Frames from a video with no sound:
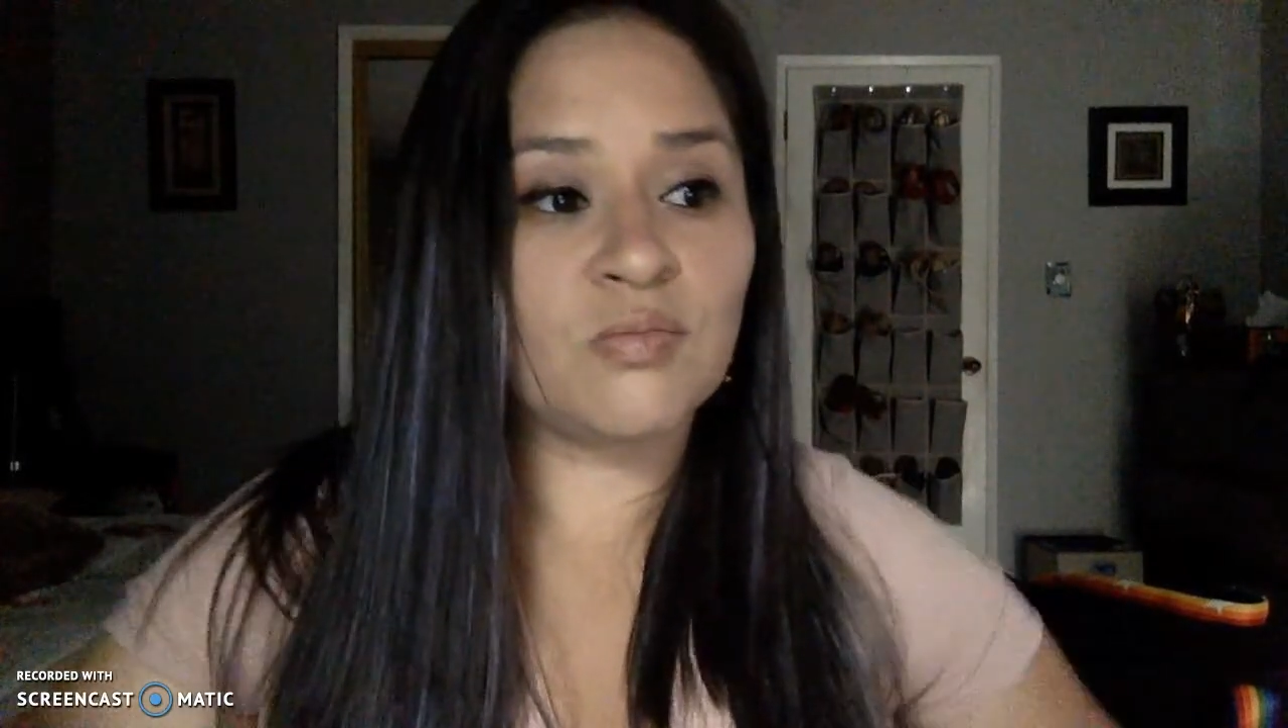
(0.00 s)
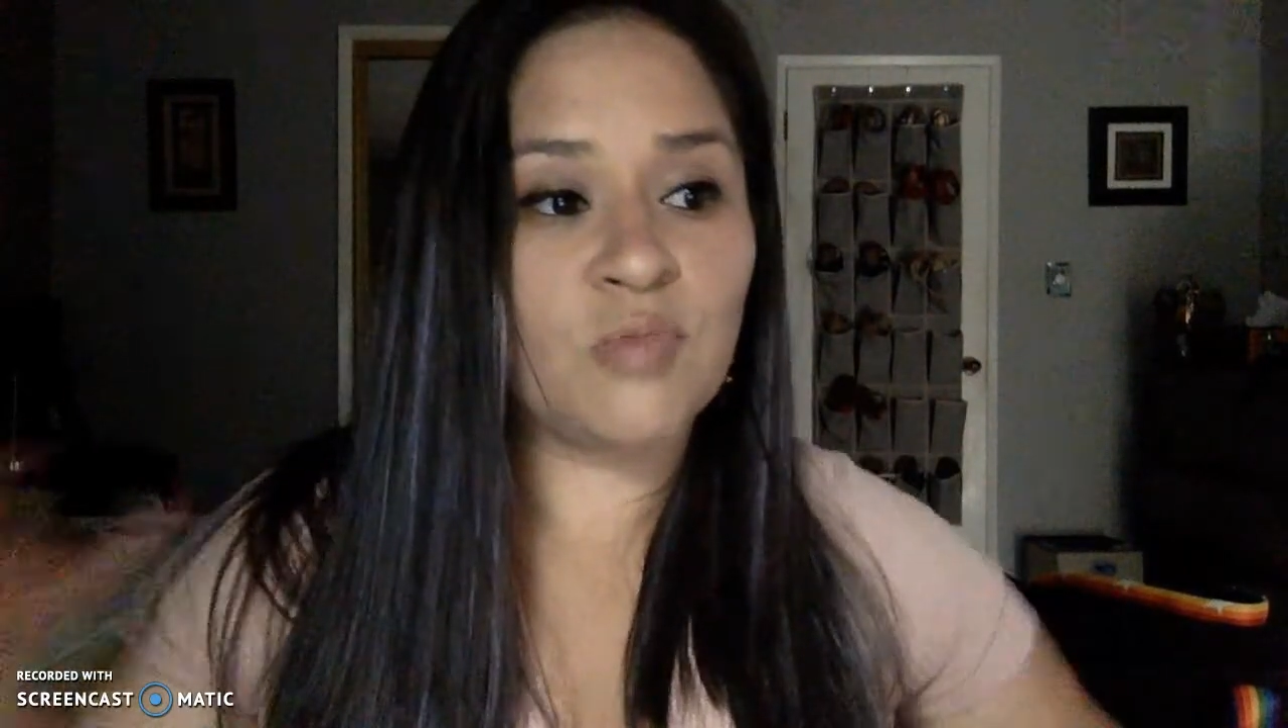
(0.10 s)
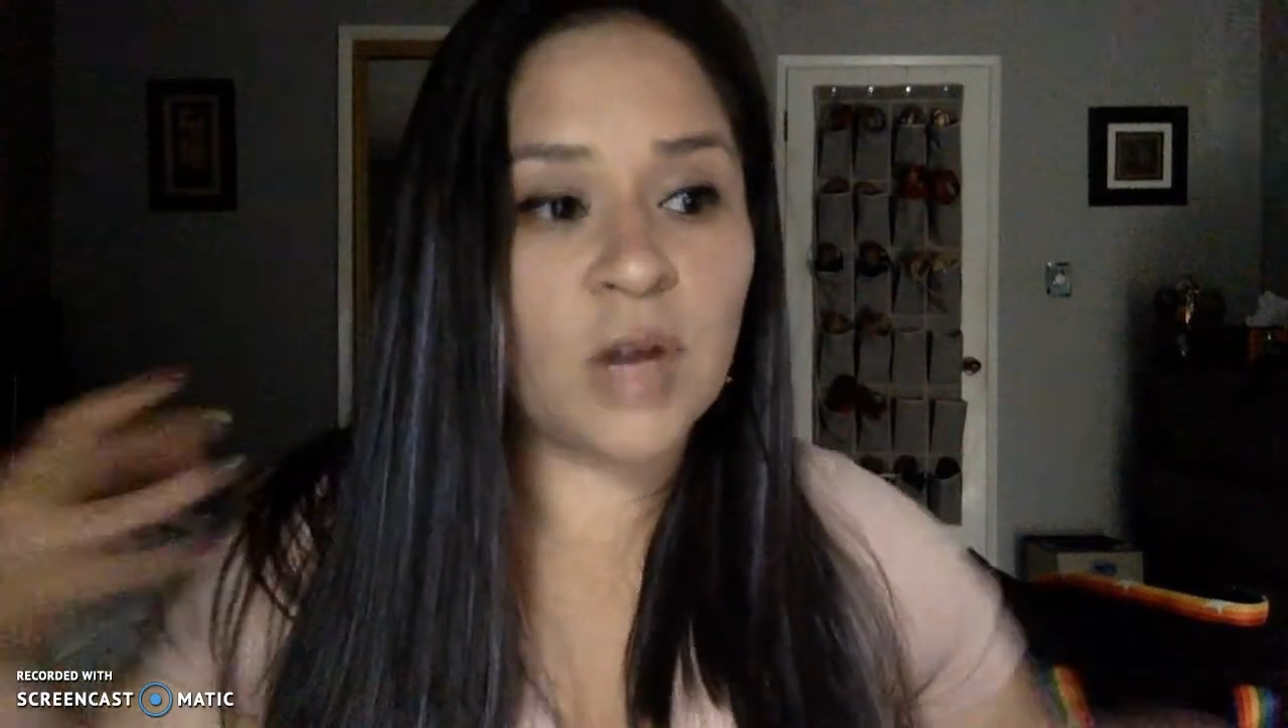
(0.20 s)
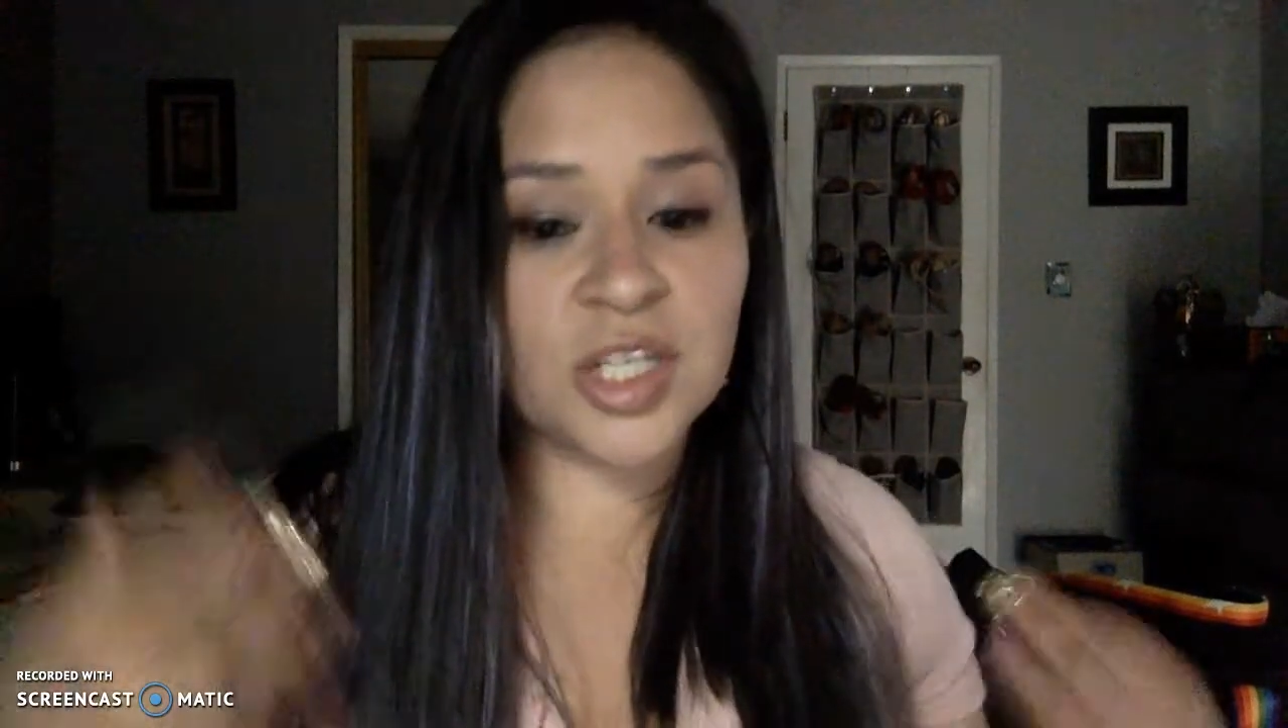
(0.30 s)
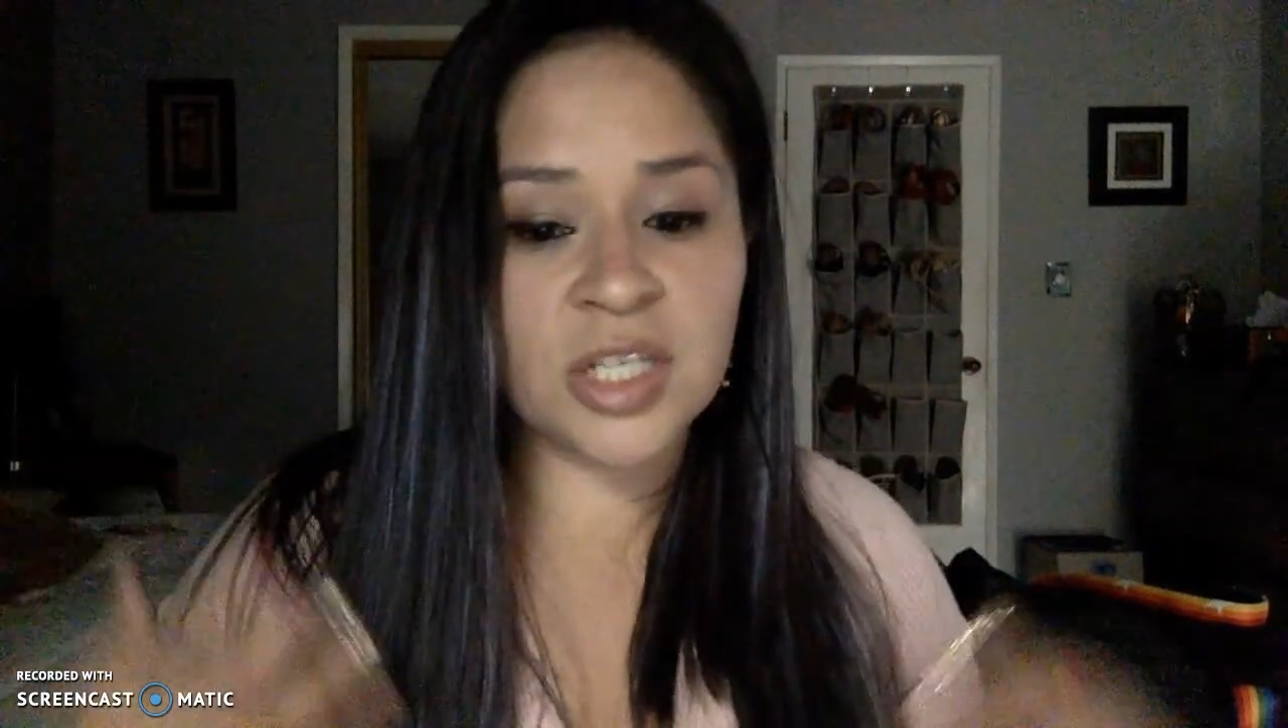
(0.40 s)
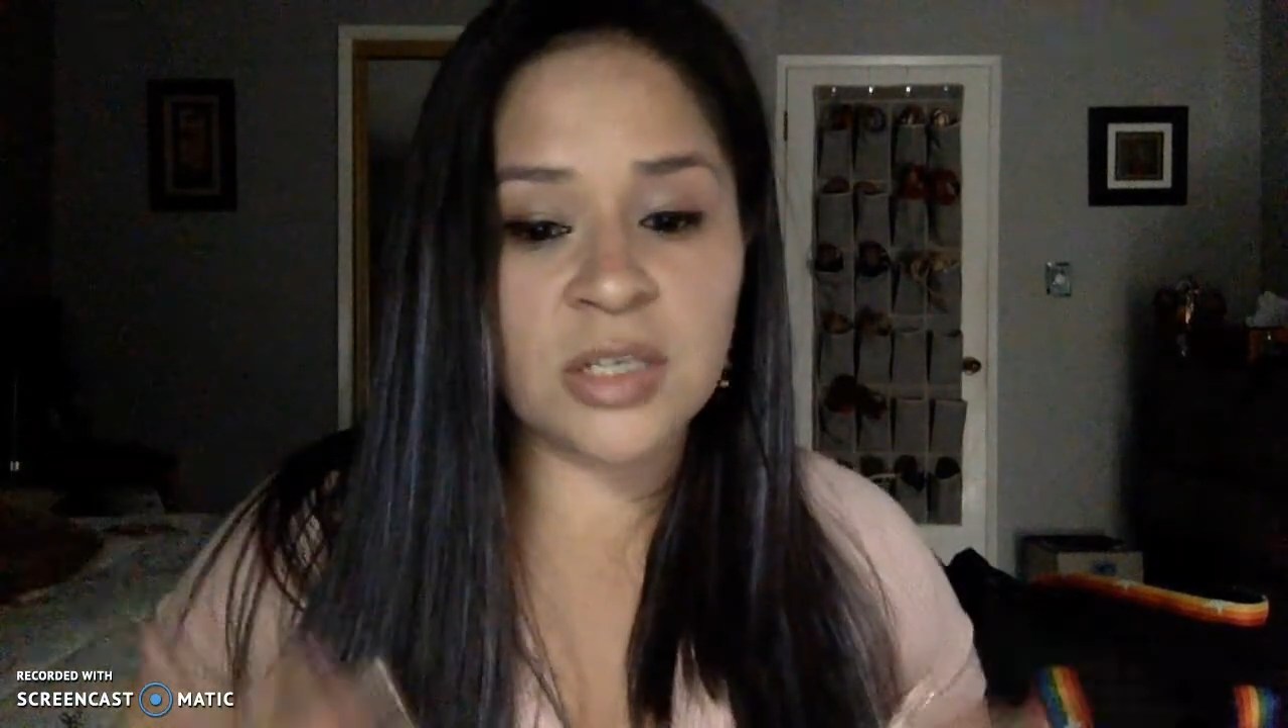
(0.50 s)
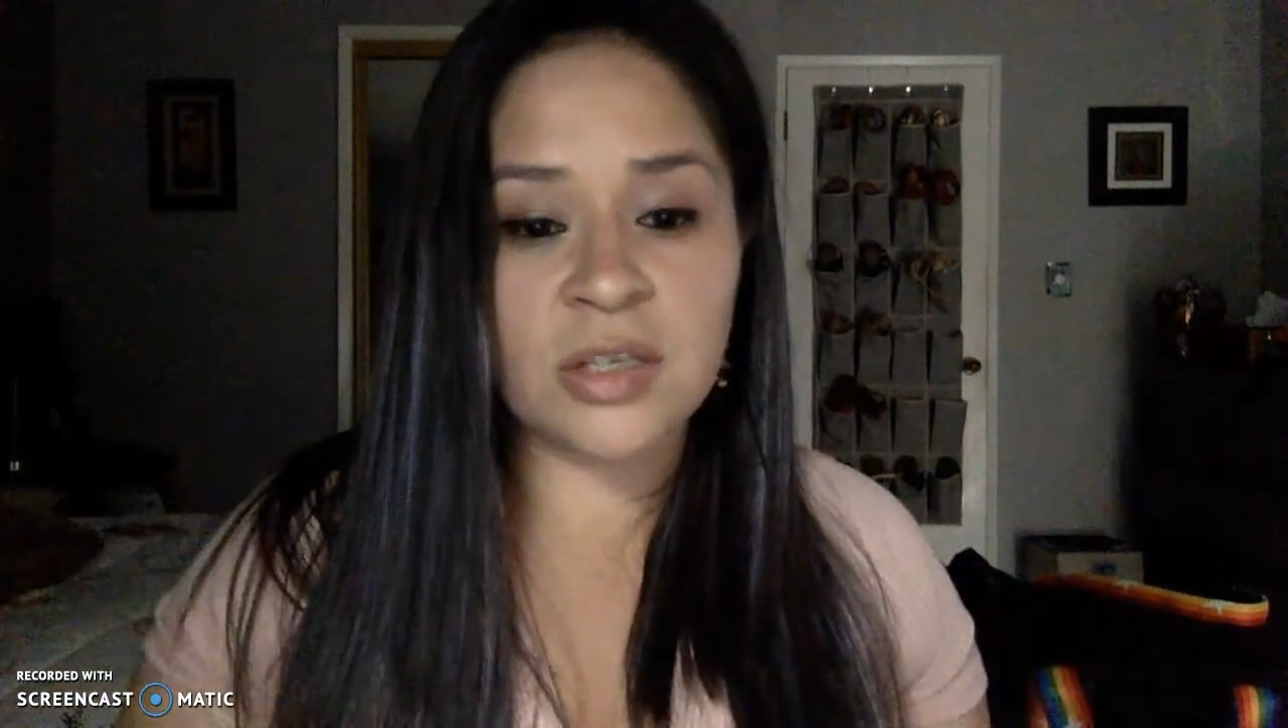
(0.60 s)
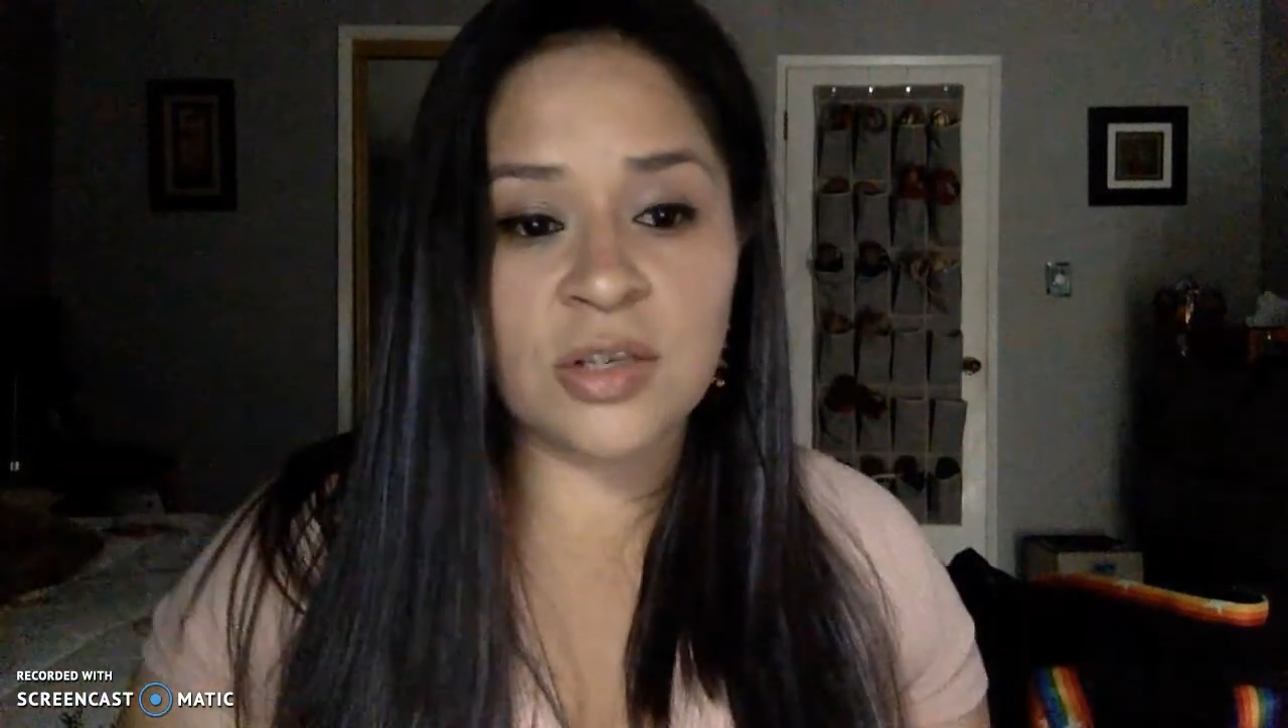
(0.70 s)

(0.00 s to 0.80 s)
watching